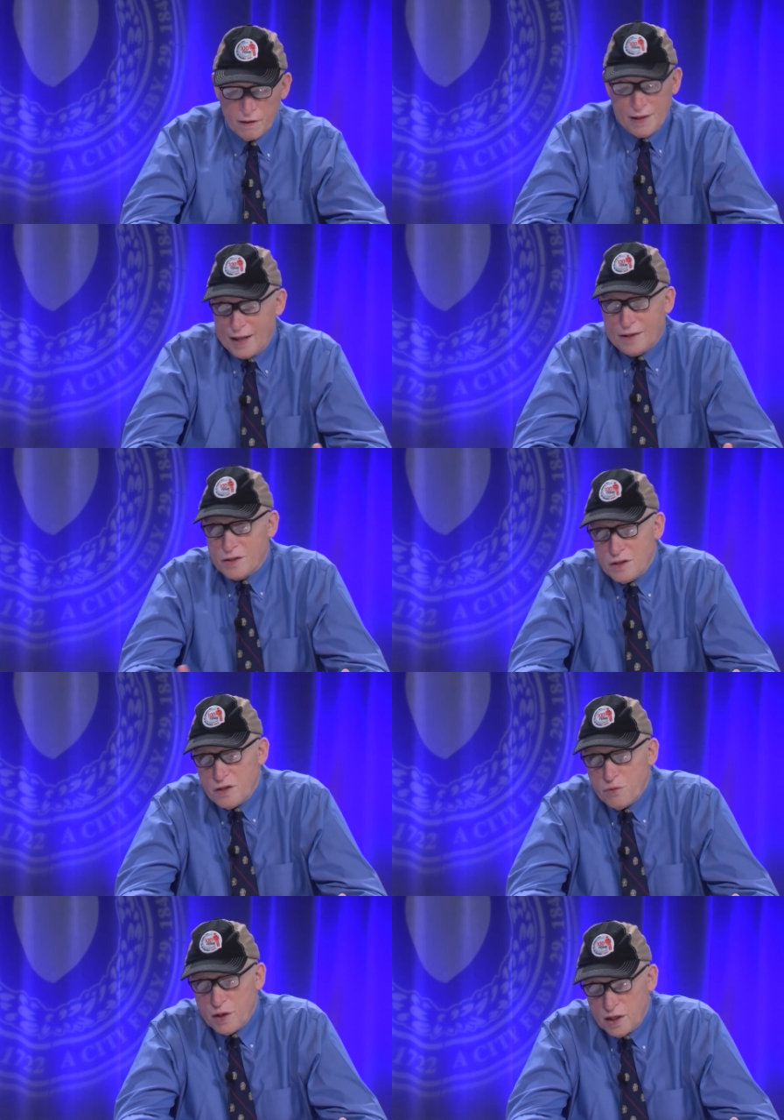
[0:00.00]
that doesn't
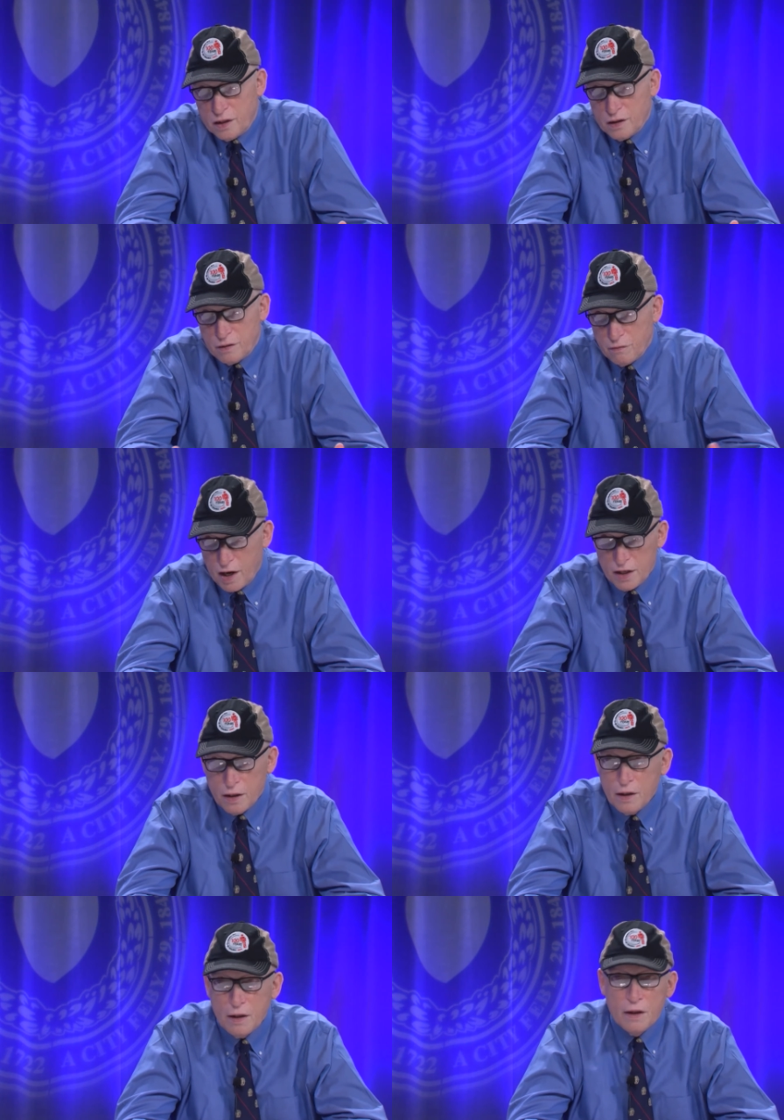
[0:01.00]
do any good, right?
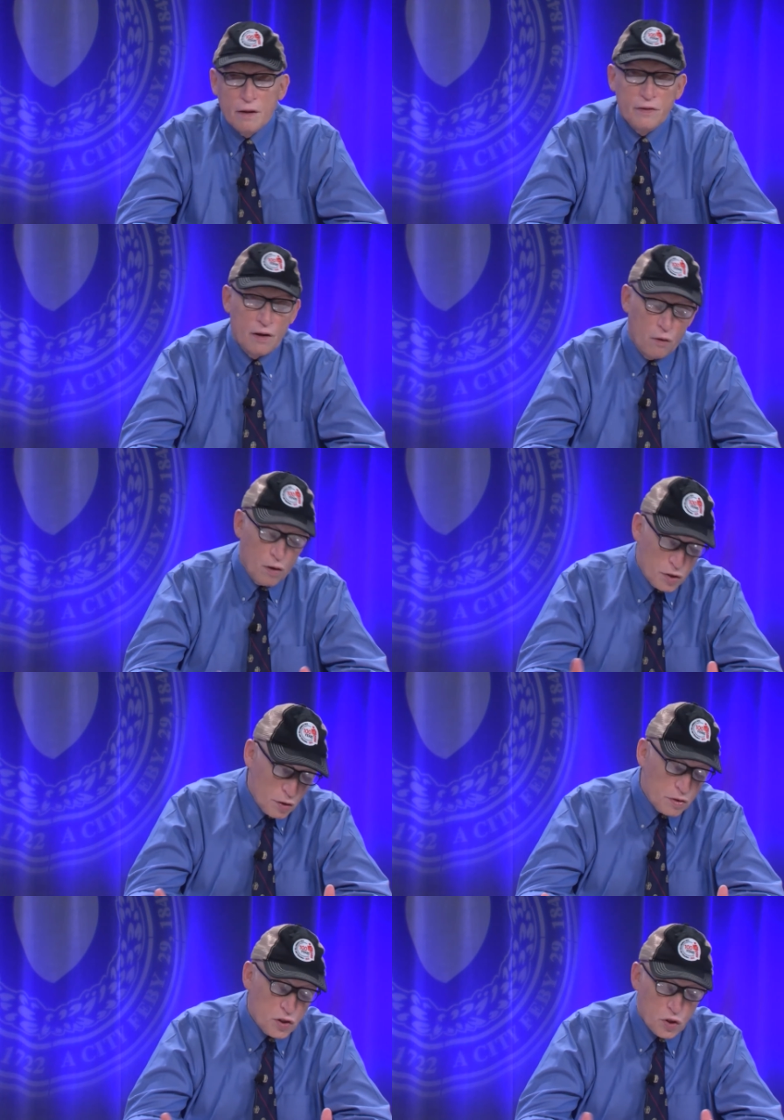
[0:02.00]
There are also
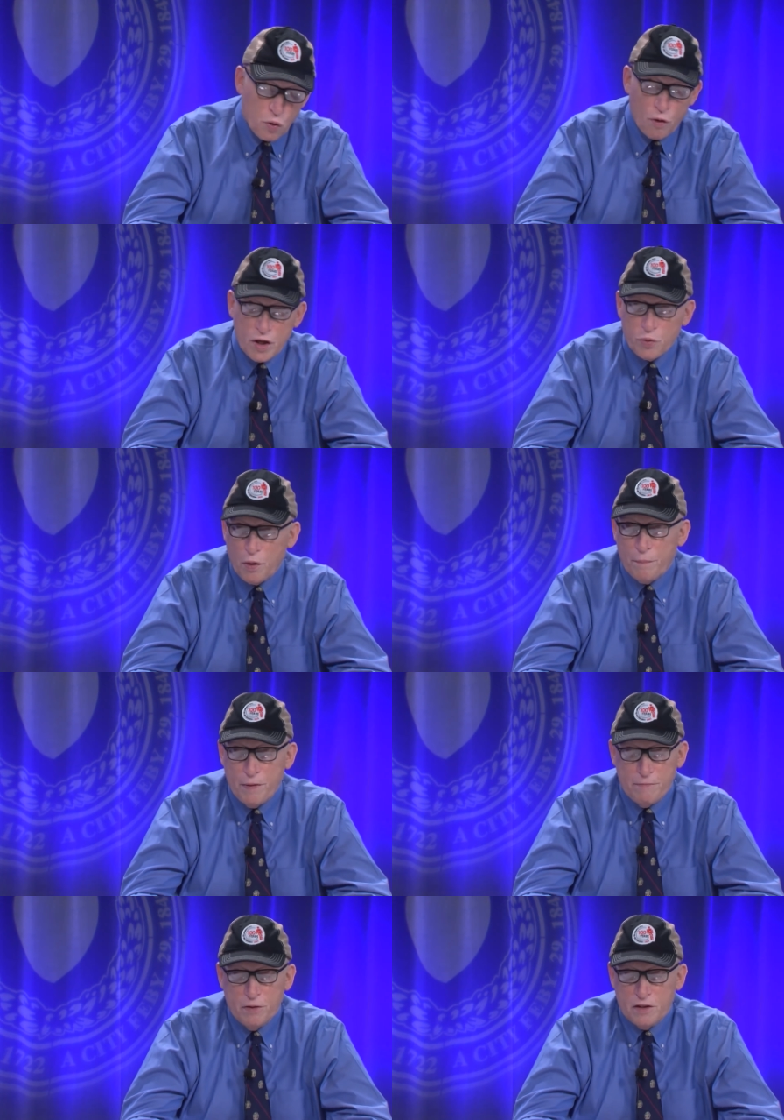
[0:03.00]
stories where
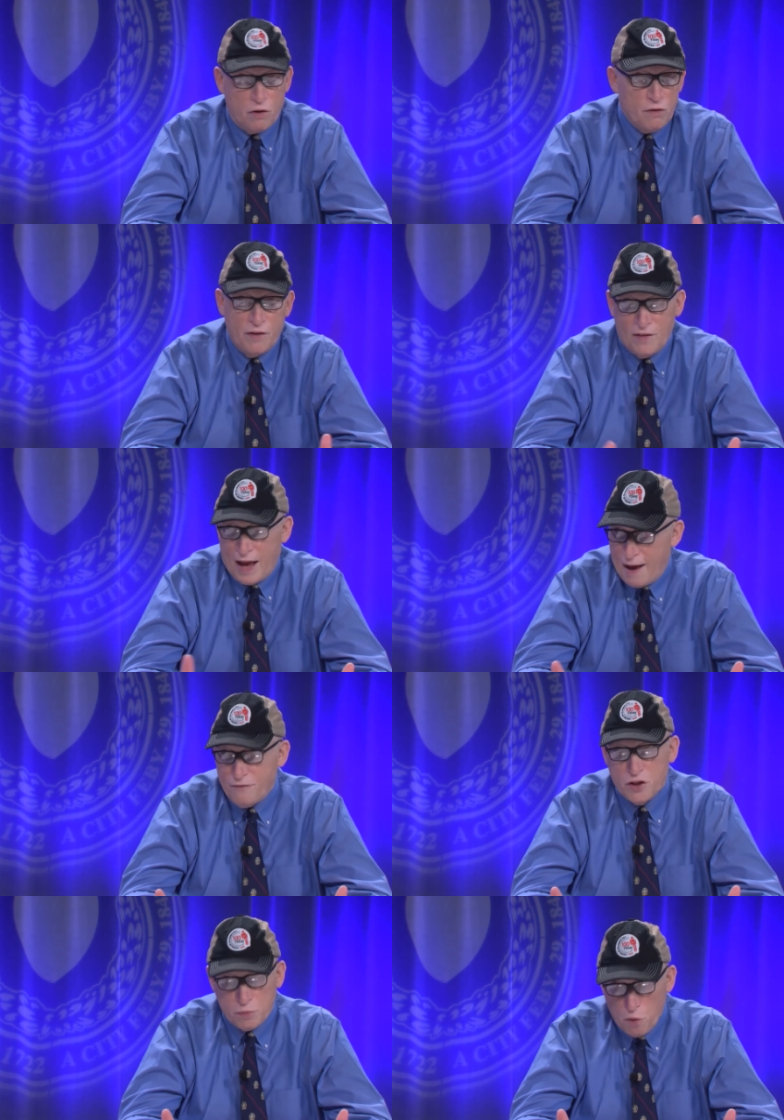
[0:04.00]
people don't even have
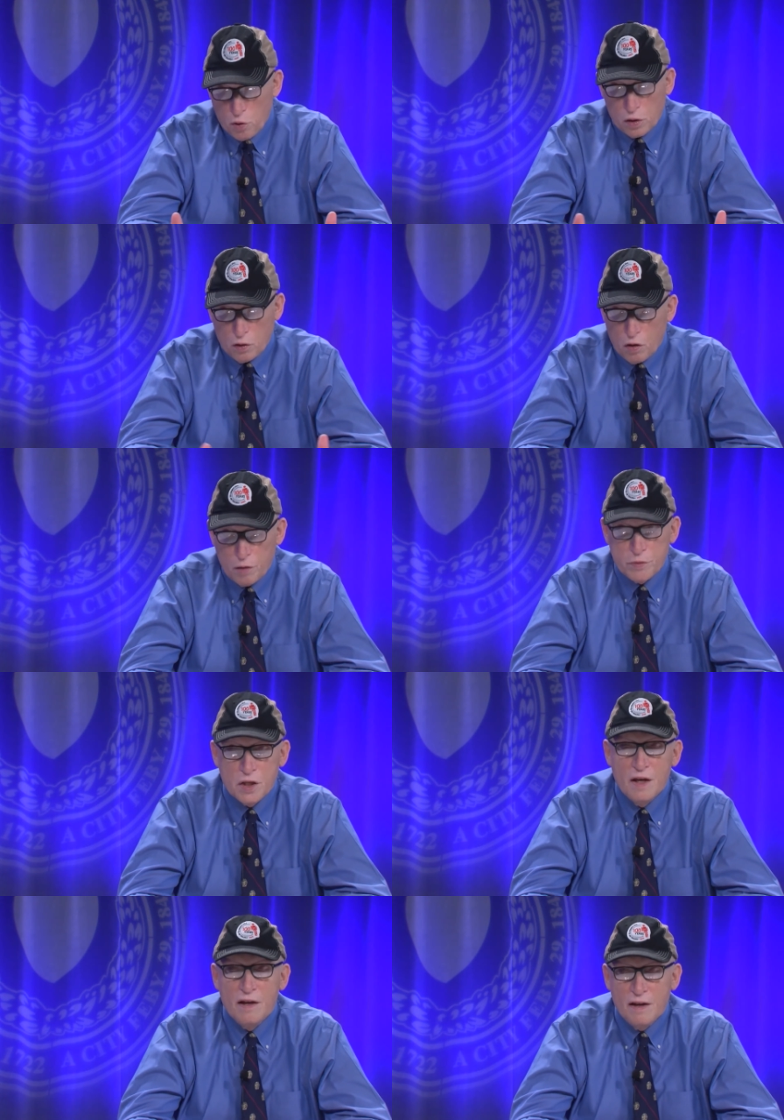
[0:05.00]
the smoke alarms,
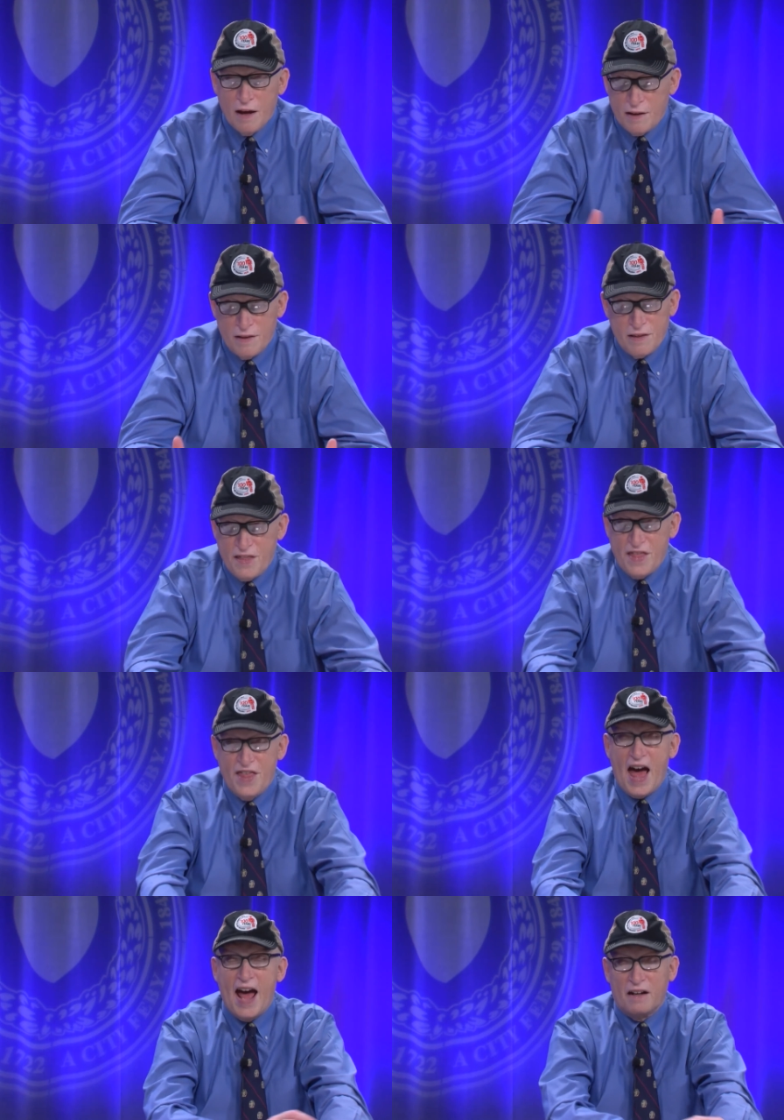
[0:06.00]
and
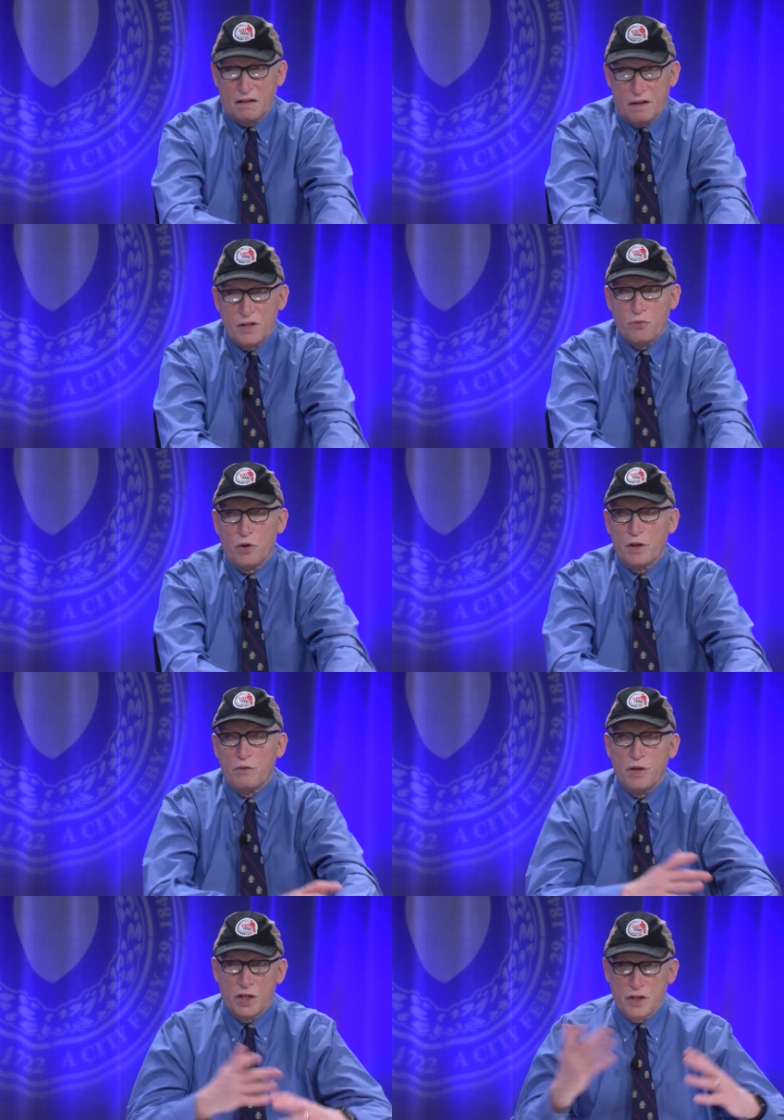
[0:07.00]
that is one of the
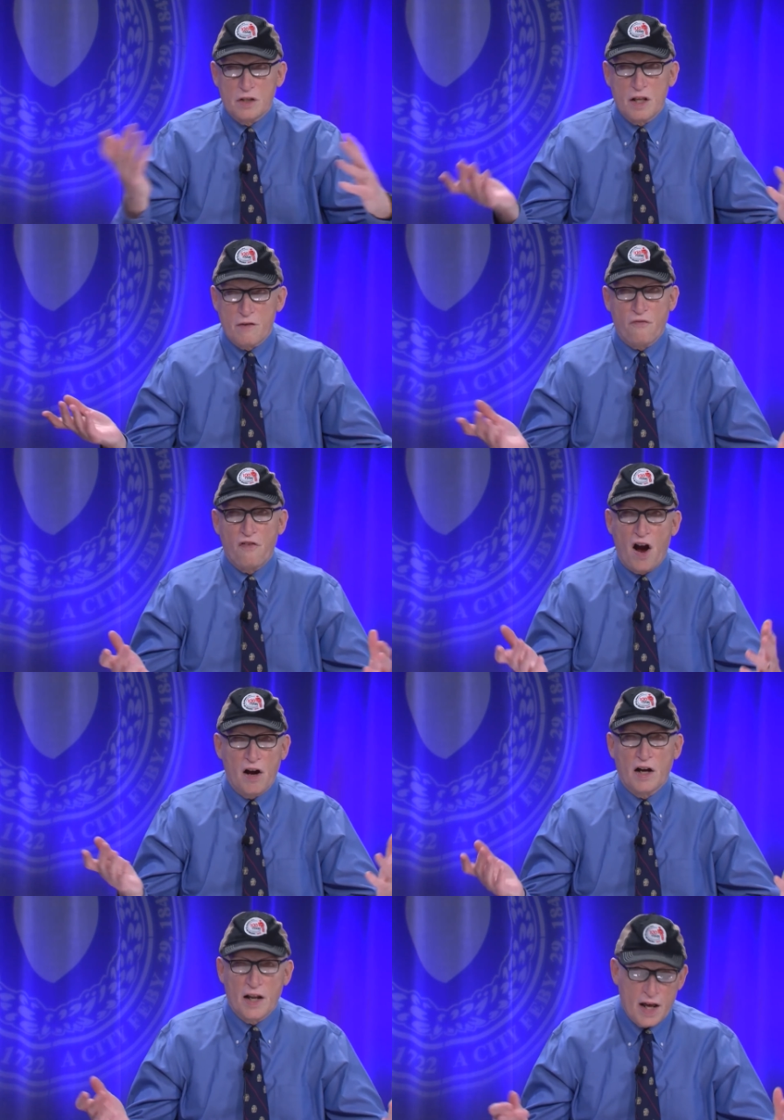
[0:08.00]
reasons that the fire
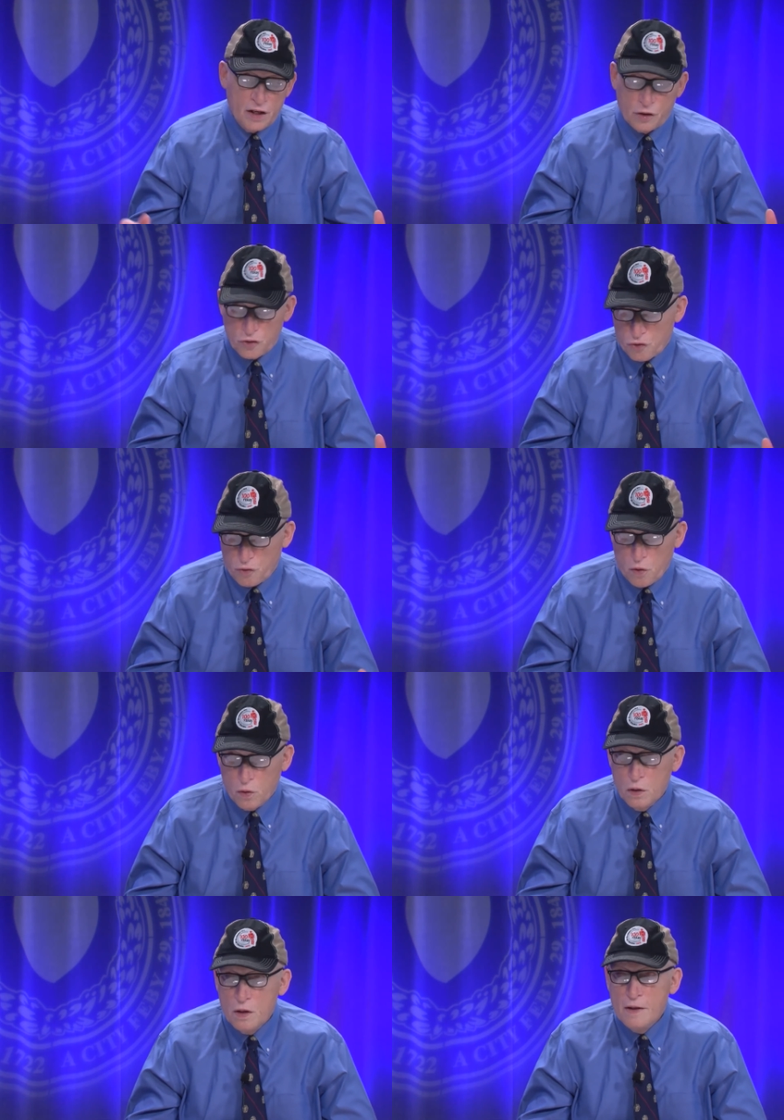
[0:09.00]
got out of control.
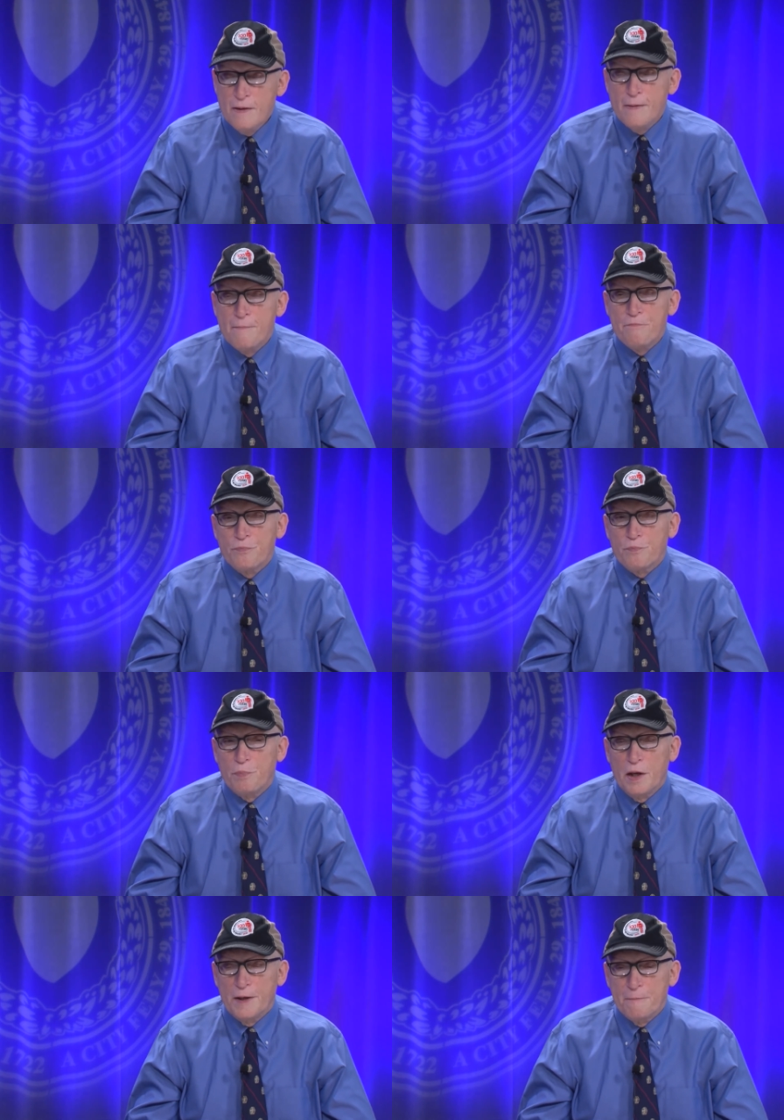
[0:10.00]
But